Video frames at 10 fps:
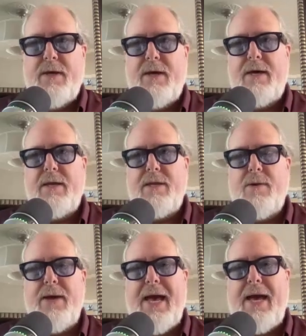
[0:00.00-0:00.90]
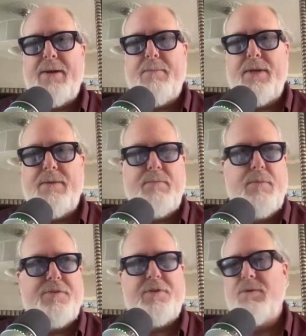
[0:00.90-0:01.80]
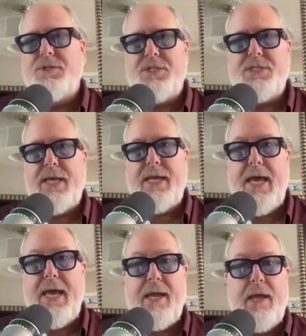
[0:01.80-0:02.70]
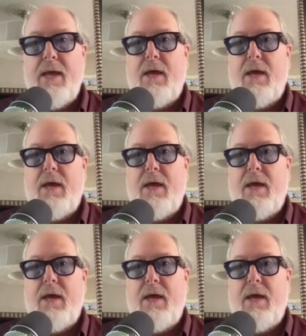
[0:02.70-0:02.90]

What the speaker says: You know, Adam at Molson Coors just saying, hey,